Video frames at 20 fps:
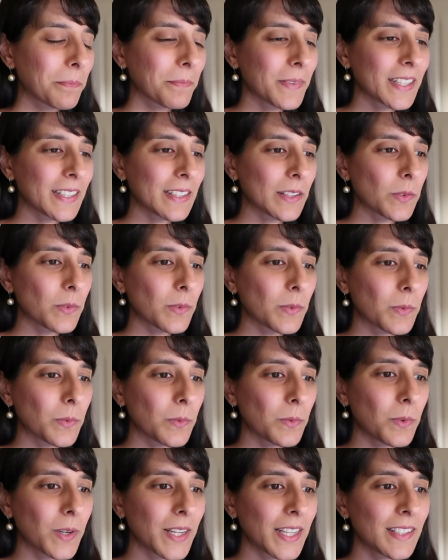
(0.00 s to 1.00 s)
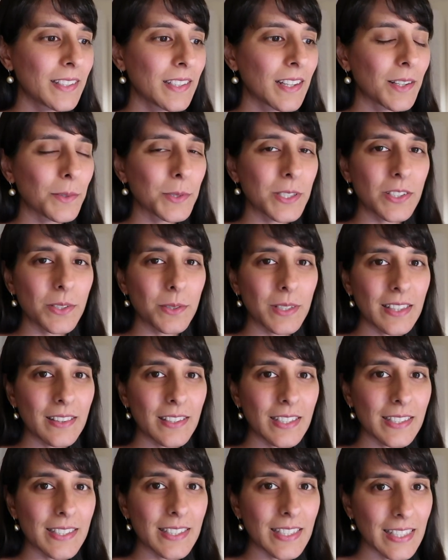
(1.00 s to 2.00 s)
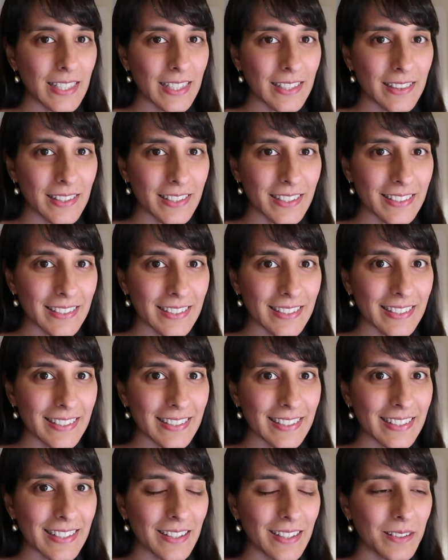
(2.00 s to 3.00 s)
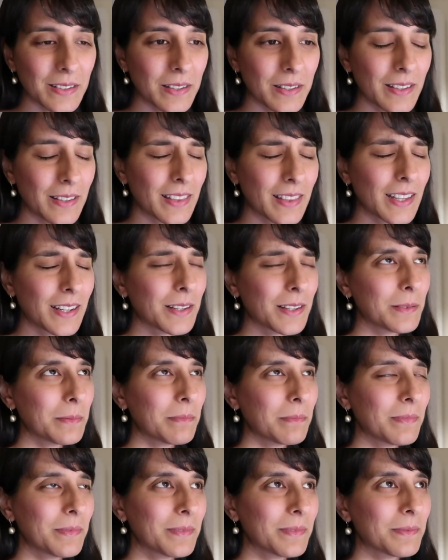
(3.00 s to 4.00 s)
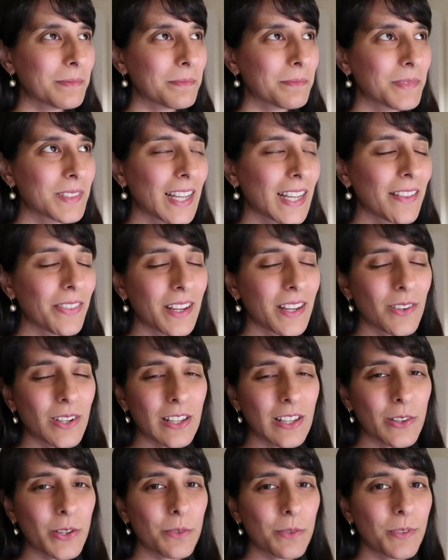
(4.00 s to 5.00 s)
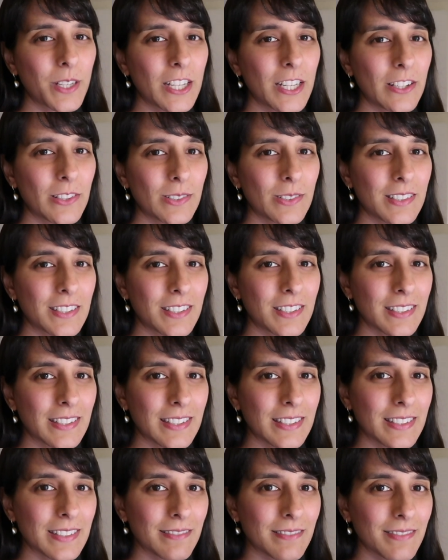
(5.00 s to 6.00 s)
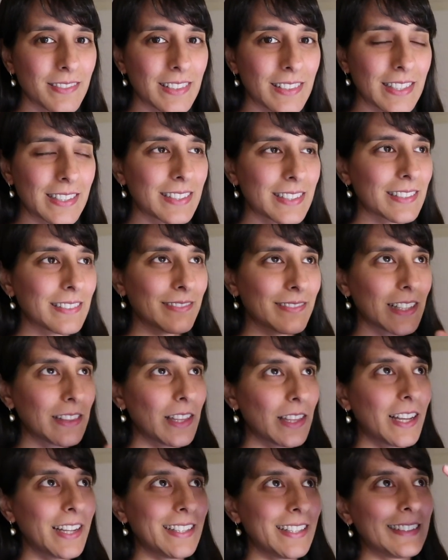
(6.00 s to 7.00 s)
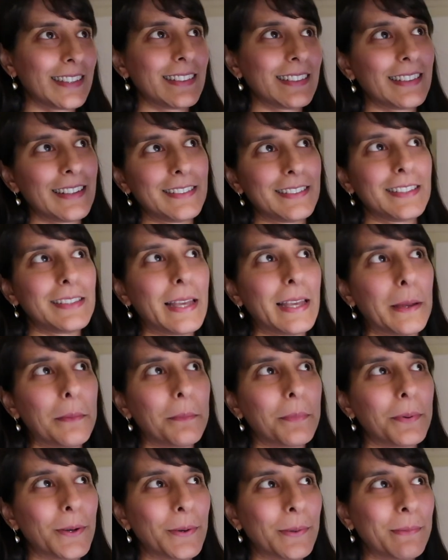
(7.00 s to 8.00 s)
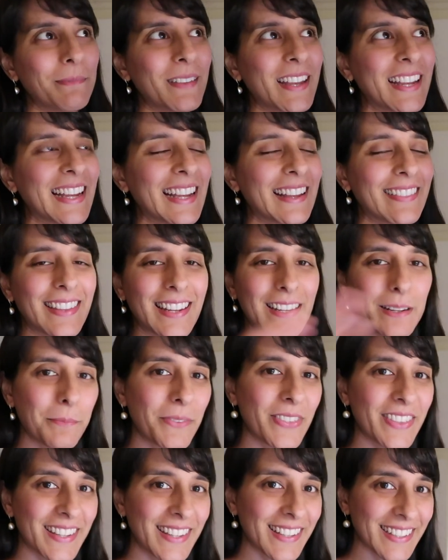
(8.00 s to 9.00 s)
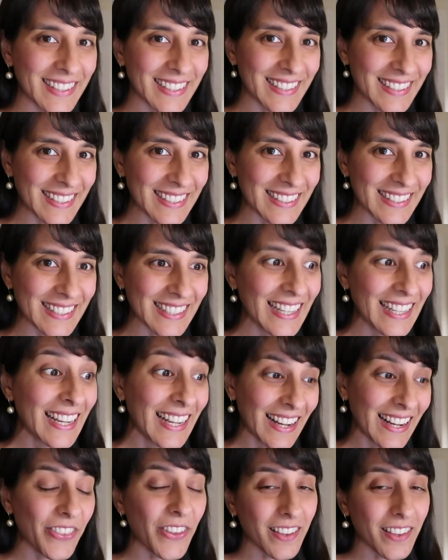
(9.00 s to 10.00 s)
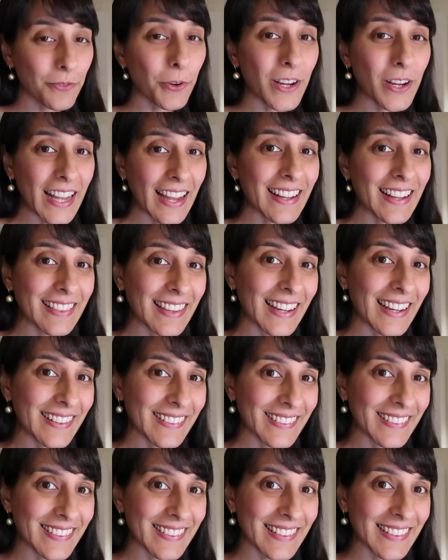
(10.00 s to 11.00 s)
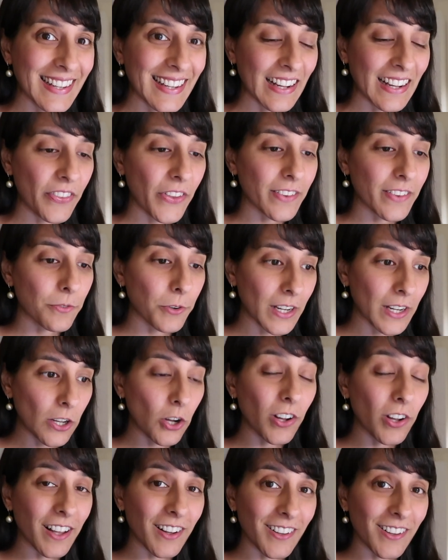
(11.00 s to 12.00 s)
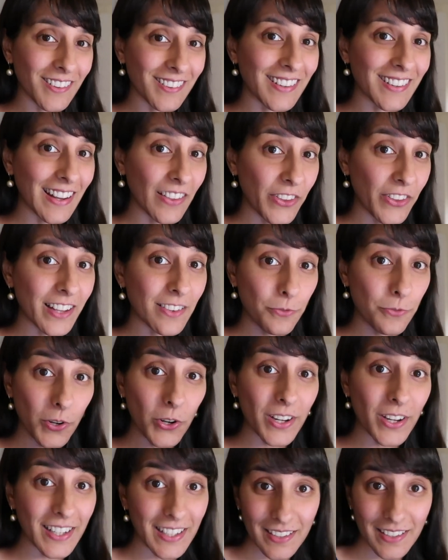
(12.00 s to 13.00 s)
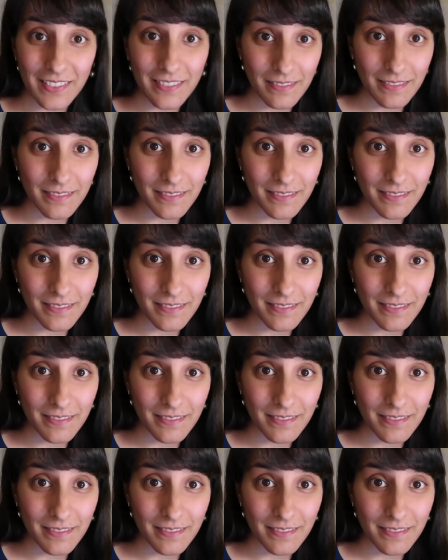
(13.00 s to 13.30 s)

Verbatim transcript: But when I was doing this in England, I think I'm sat there in a lot of videos, just there's a light, there's a lamp on me, and then I'm in the darkness. And that's very eighth house, and that's very occult, and that's very